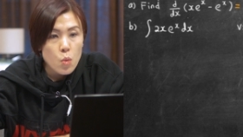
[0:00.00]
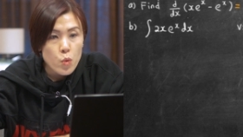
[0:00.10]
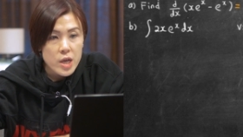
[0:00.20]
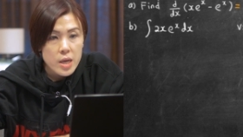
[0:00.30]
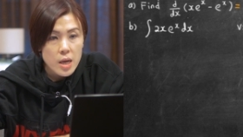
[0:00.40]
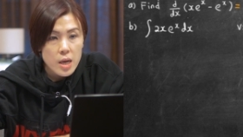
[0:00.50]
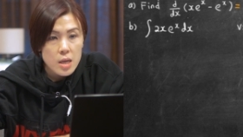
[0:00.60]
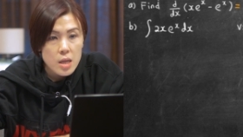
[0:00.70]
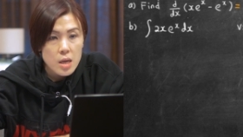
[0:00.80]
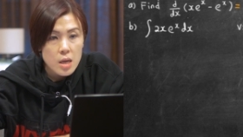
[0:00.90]
we get
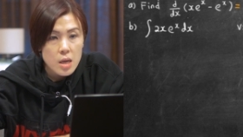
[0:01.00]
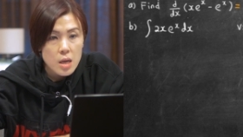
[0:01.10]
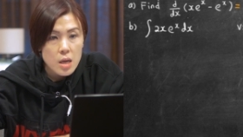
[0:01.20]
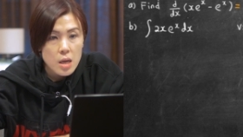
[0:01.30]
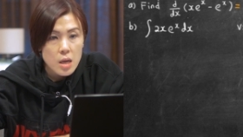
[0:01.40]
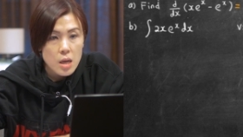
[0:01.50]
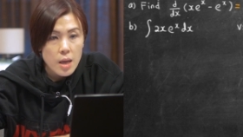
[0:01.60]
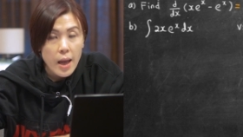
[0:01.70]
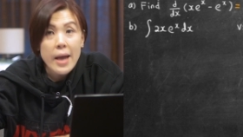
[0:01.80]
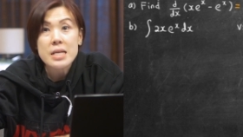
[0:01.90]

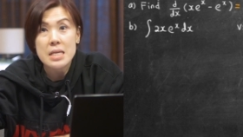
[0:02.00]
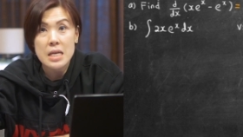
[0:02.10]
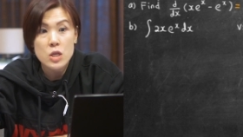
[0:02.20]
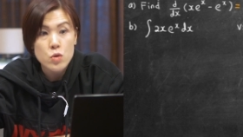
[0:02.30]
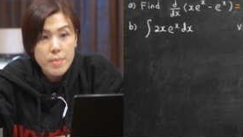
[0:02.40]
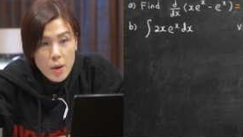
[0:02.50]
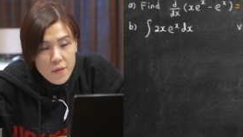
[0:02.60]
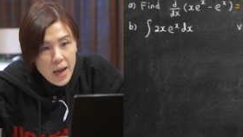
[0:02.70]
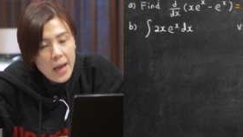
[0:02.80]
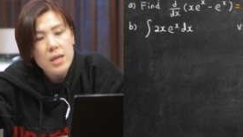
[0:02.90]
xe to the power of
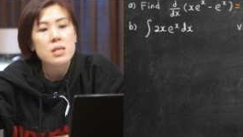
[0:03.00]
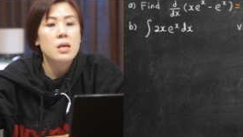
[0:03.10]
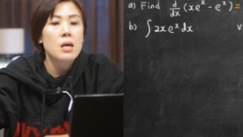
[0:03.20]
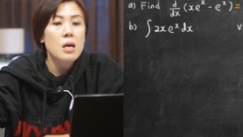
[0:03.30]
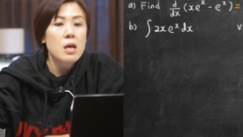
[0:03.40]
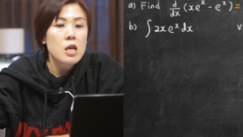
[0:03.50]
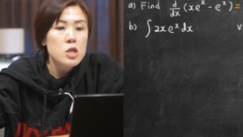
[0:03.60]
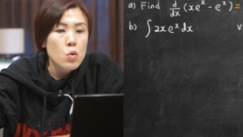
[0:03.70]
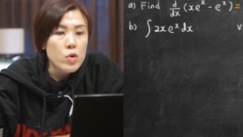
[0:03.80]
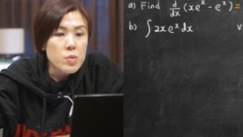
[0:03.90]
x.
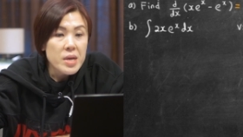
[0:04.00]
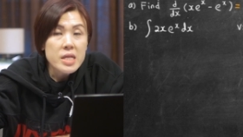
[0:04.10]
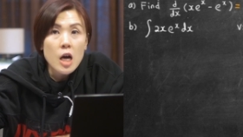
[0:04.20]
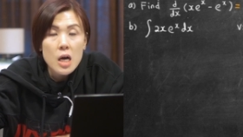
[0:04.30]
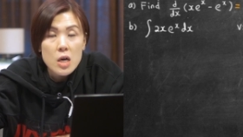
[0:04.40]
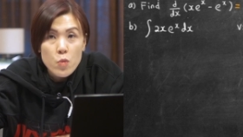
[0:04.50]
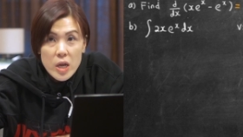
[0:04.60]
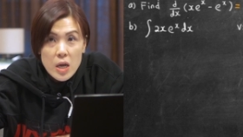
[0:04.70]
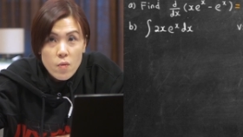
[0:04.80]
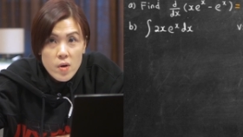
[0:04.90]
So which means the
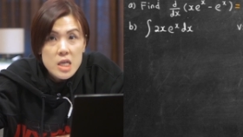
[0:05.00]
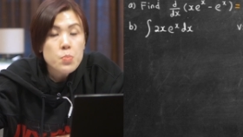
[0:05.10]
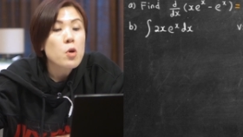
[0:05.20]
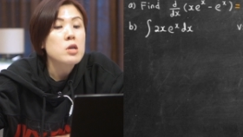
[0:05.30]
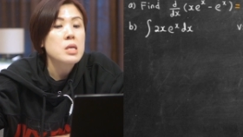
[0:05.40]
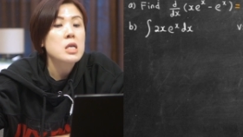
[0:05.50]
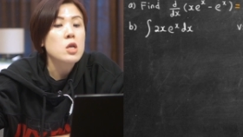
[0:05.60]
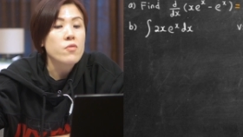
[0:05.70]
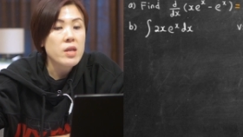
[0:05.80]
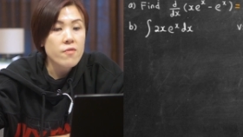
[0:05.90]
reverse process
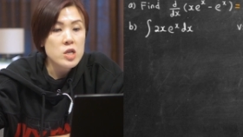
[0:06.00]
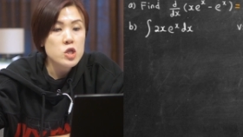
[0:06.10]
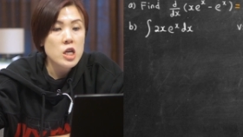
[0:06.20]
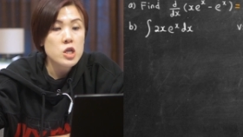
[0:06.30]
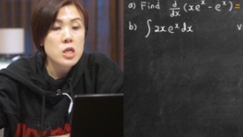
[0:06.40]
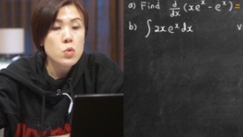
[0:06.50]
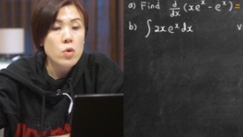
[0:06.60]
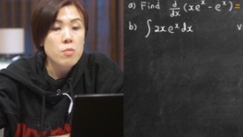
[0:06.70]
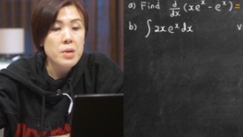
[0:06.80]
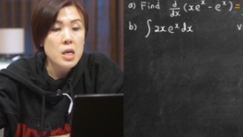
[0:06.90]
of differentiations
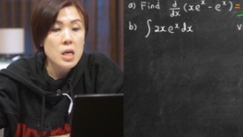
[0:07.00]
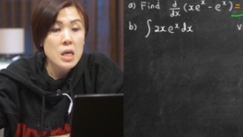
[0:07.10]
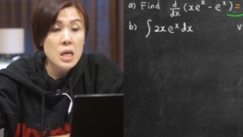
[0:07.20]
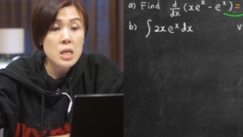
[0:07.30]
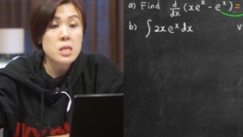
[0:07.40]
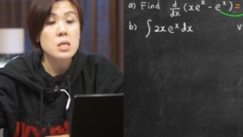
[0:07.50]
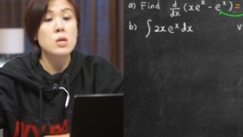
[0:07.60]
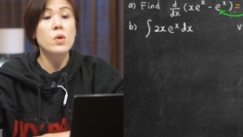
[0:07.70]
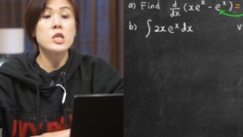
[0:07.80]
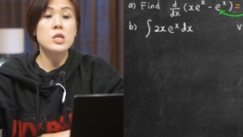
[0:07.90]
will be
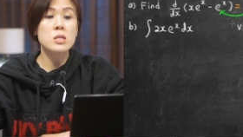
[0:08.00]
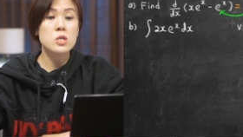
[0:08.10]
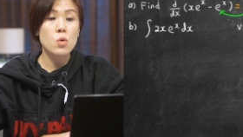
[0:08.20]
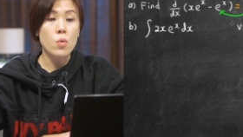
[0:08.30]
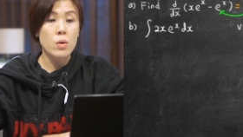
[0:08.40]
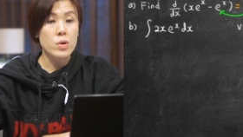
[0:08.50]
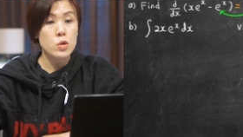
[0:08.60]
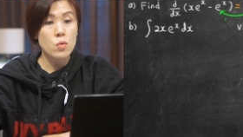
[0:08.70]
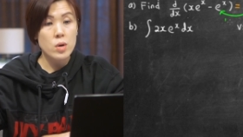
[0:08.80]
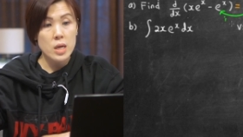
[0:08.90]
integration. So when we
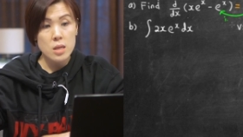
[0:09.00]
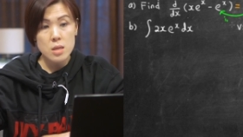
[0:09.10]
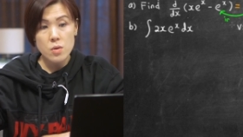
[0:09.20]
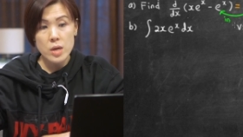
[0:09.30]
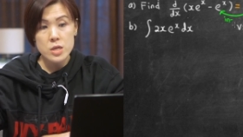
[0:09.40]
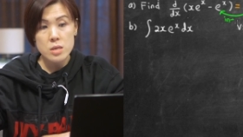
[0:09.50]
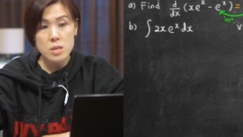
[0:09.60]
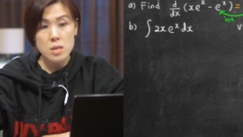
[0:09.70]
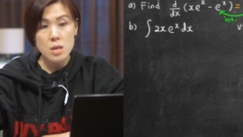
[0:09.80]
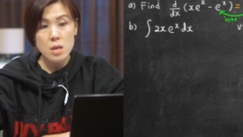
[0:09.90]
do integrations,